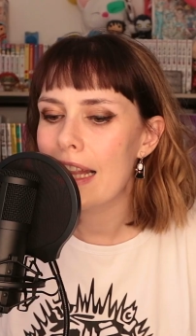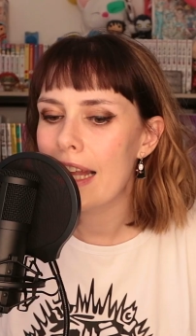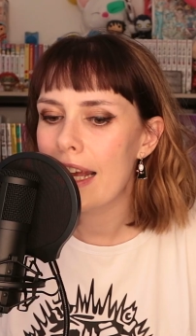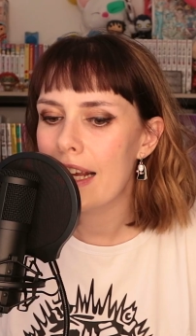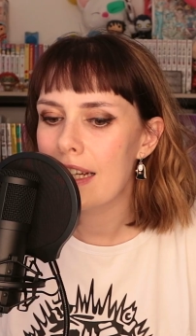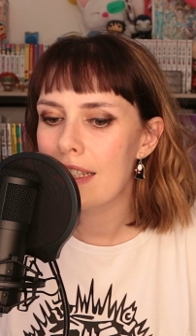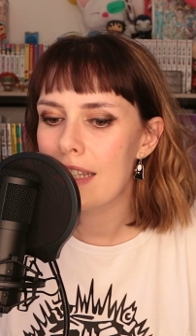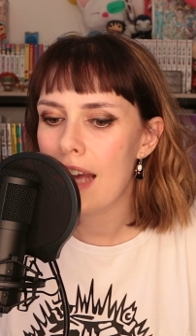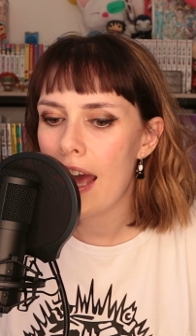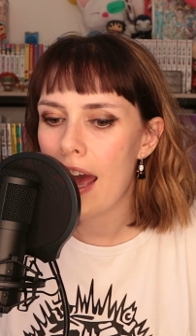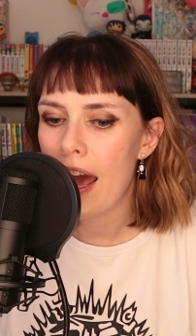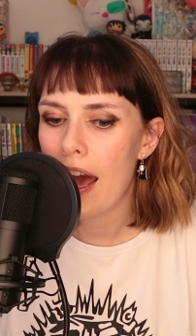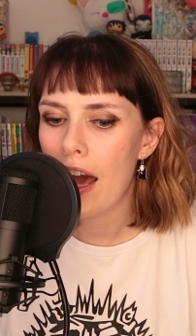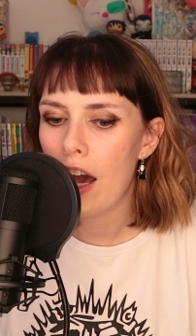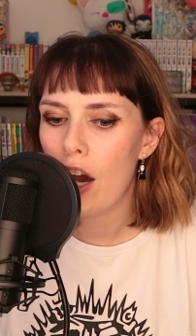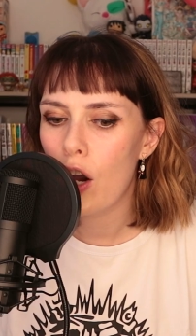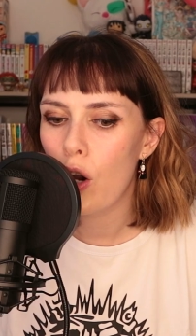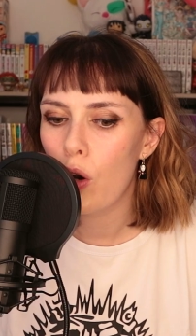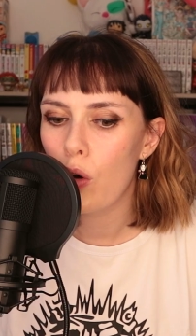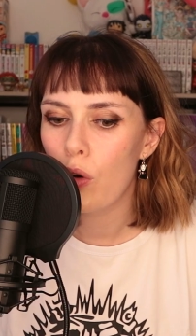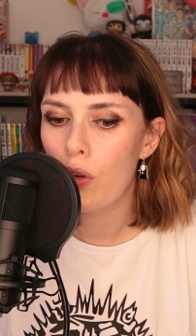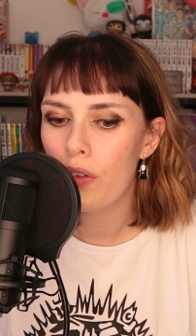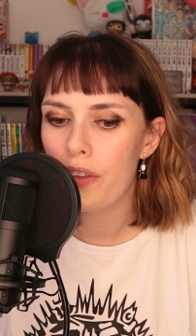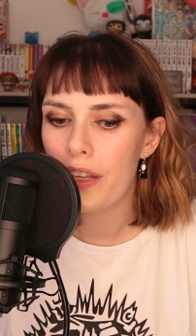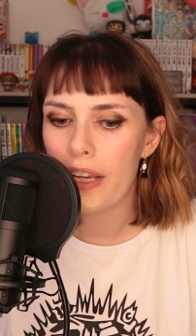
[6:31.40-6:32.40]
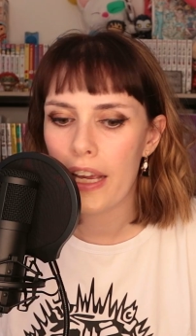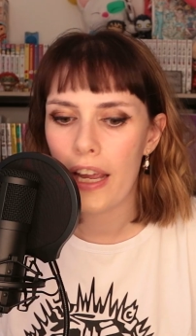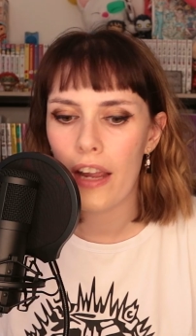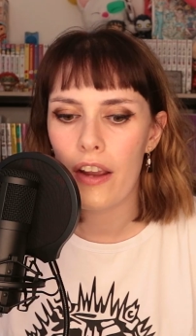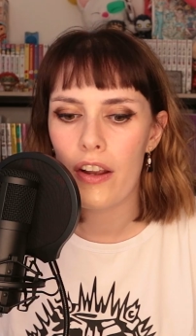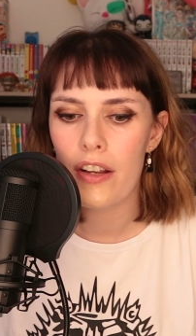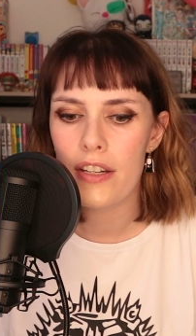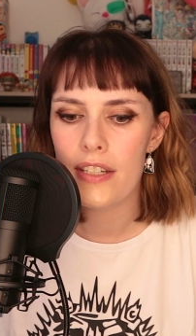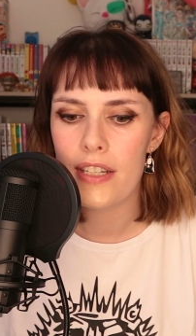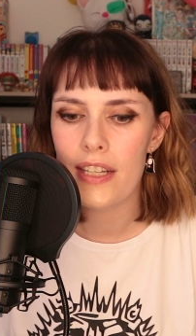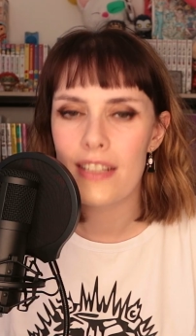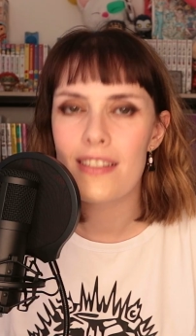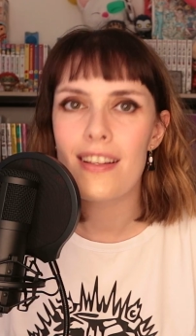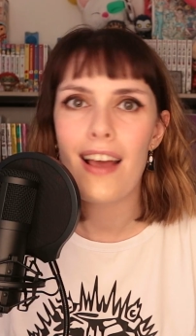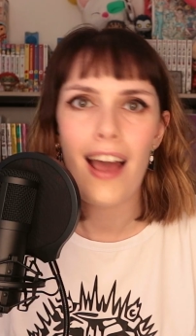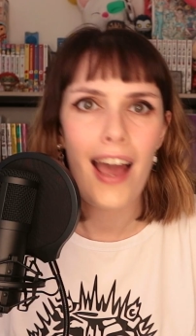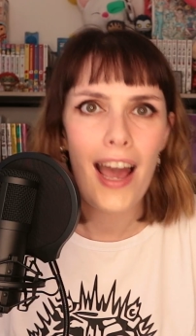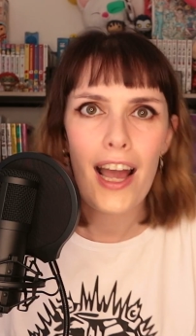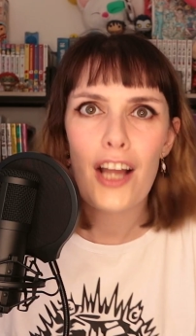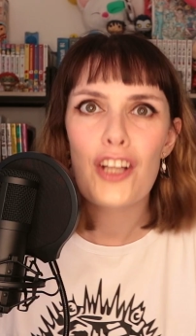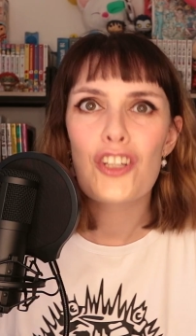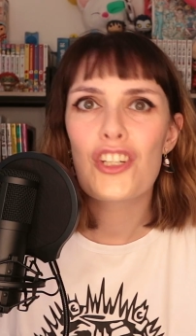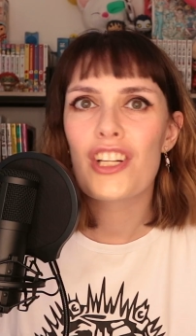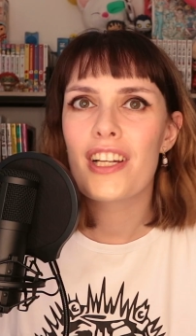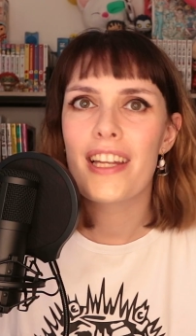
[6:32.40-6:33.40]
I liked how the characters
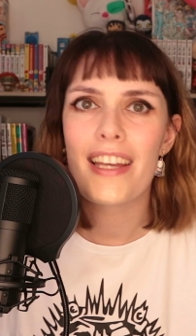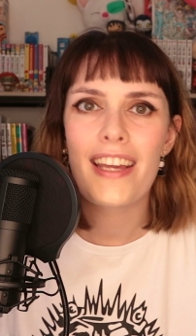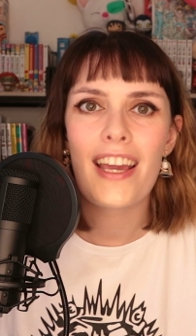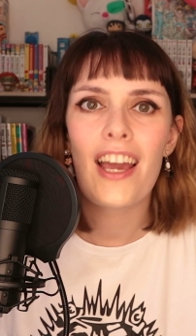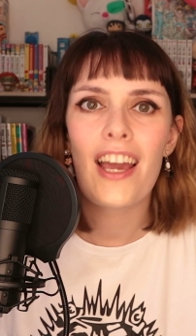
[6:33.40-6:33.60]
actually